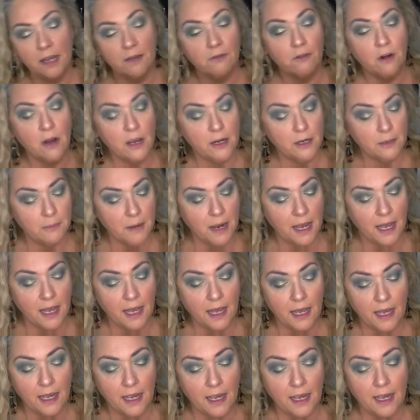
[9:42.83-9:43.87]
for under my
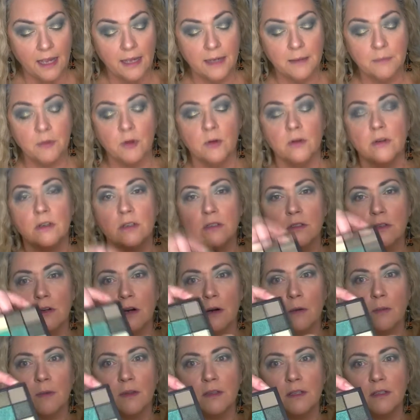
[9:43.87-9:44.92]
eye, I am going to
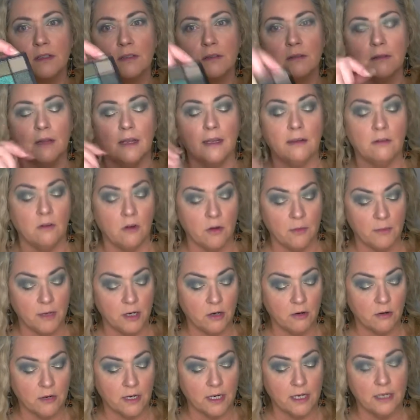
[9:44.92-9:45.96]
start with this like army
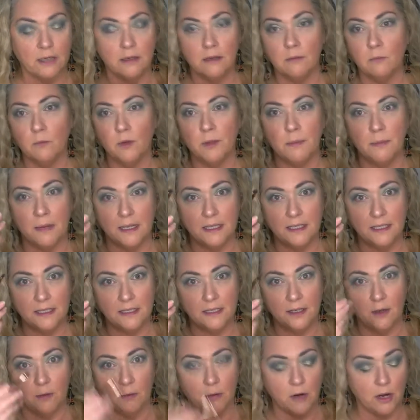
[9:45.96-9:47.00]
green with my
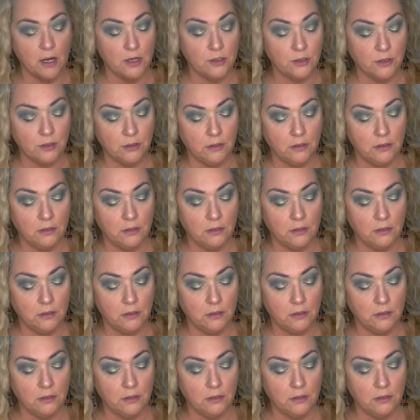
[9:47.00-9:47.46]
detail brush.